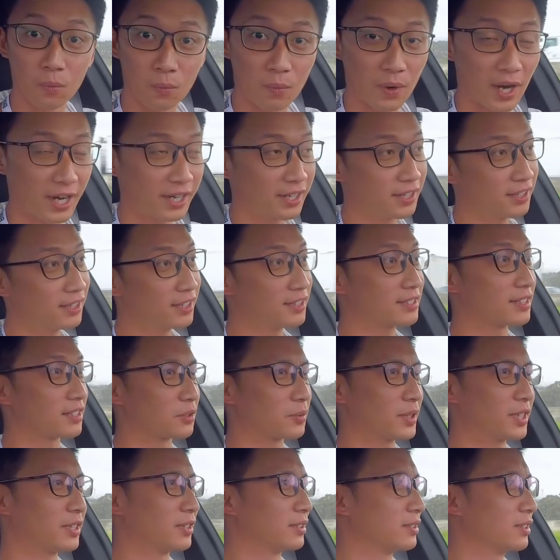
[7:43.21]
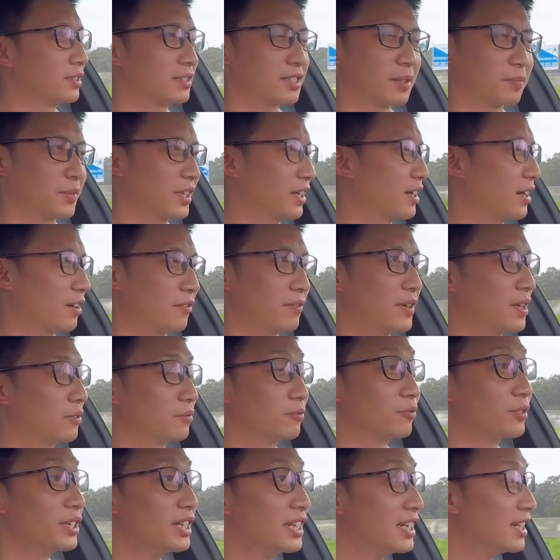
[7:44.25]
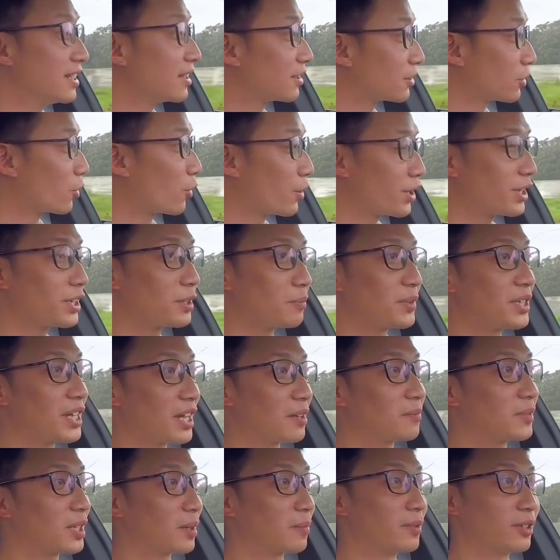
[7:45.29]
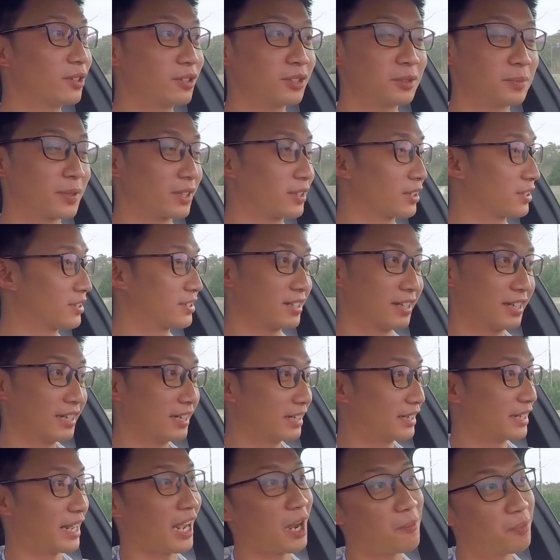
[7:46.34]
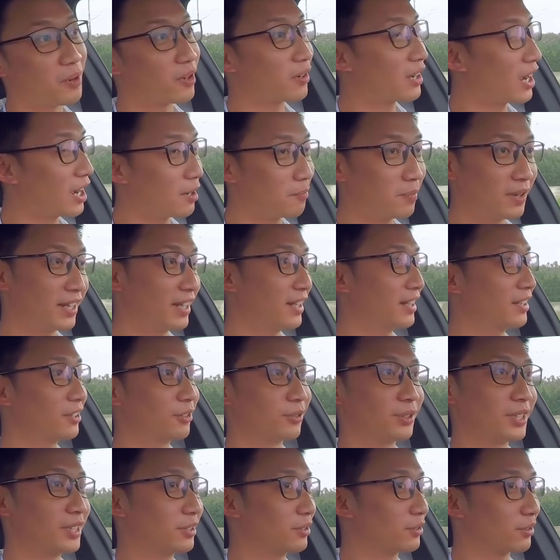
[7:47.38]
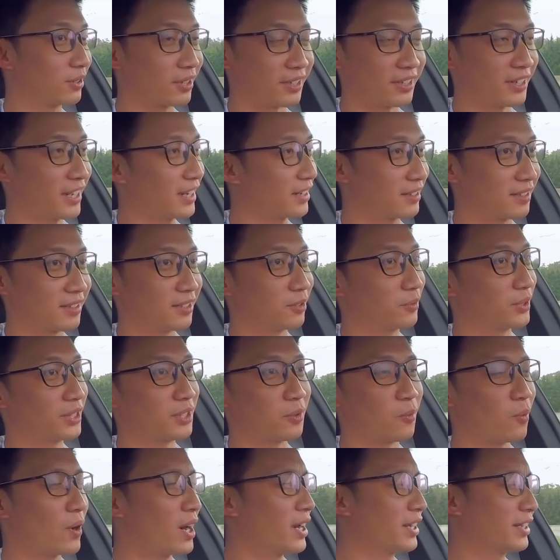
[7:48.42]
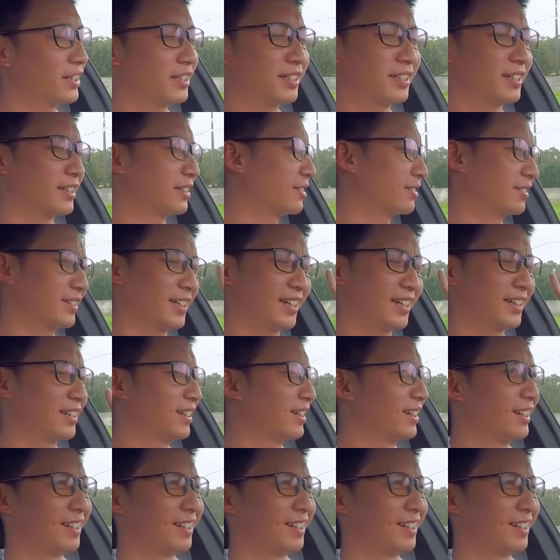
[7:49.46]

wireless as well, something I found really annoying in B M Ws because the Apple CarPlay, you need to connect uh, with the wire and all that.